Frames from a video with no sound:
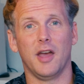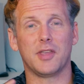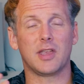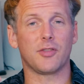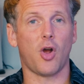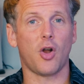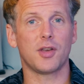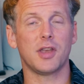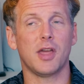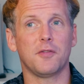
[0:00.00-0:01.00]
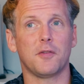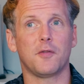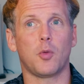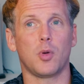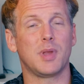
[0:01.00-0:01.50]
I think it's hard enough
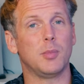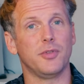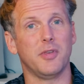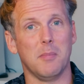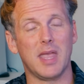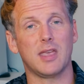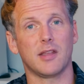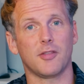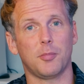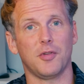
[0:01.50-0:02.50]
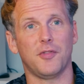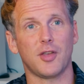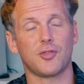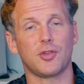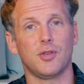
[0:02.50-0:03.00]
for people to make it as
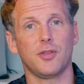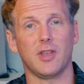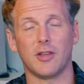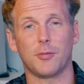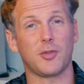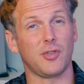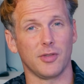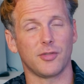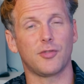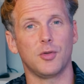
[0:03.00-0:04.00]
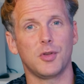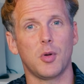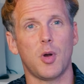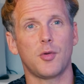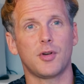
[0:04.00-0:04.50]
professionals and especially as
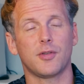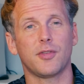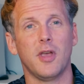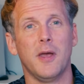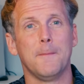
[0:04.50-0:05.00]
studio owners